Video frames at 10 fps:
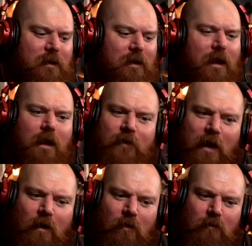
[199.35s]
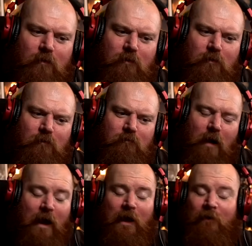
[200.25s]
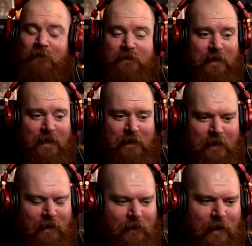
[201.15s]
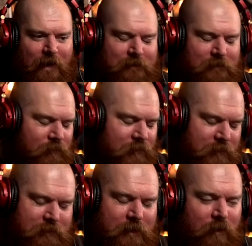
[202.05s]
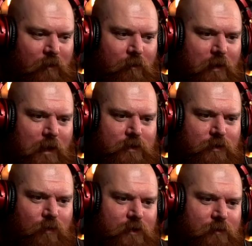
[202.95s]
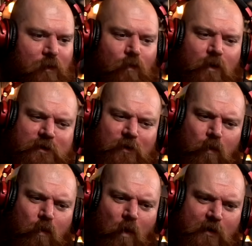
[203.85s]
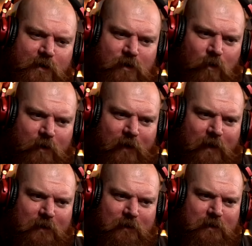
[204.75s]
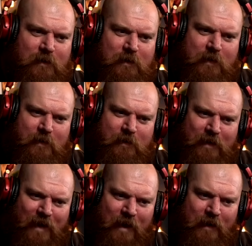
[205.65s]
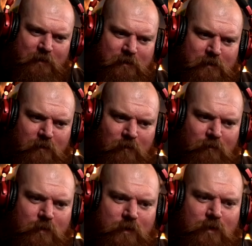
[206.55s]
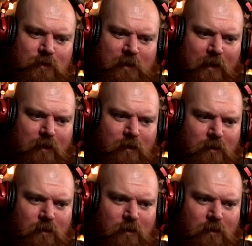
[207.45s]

So, now... I haven't seen any other acts, which is terrible. I should watch them all. What's the Warrior Squad? Are they dance or music?